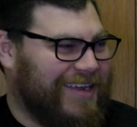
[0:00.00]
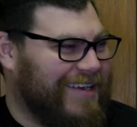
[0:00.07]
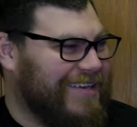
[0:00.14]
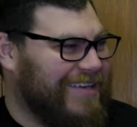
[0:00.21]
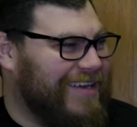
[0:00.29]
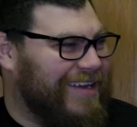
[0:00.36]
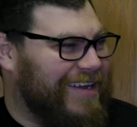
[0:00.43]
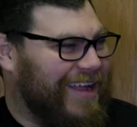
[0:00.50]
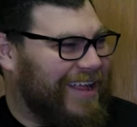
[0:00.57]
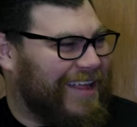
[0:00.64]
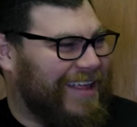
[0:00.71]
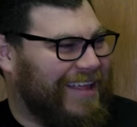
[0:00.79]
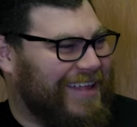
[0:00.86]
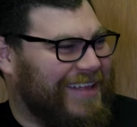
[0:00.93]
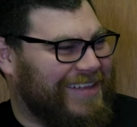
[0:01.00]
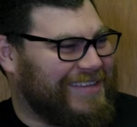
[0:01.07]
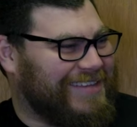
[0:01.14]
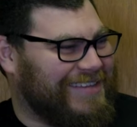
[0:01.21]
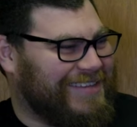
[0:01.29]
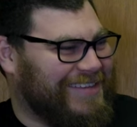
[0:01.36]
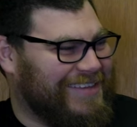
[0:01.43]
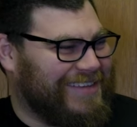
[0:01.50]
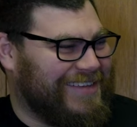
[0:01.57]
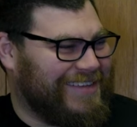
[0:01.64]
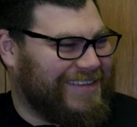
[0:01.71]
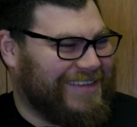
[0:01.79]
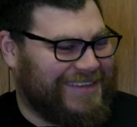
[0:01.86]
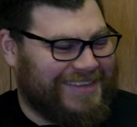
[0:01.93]

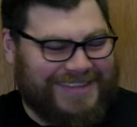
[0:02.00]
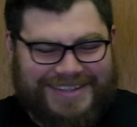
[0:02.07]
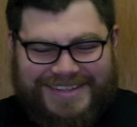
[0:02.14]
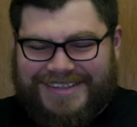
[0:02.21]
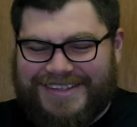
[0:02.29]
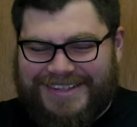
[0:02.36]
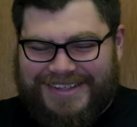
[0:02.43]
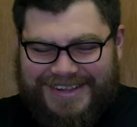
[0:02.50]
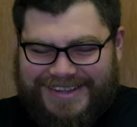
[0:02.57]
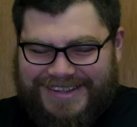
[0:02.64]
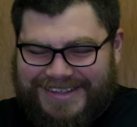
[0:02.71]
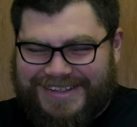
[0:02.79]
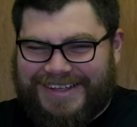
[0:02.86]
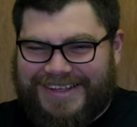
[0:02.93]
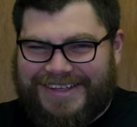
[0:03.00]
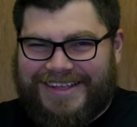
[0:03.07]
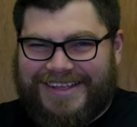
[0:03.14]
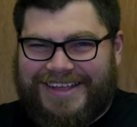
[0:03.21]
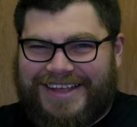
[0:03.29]
[no speech]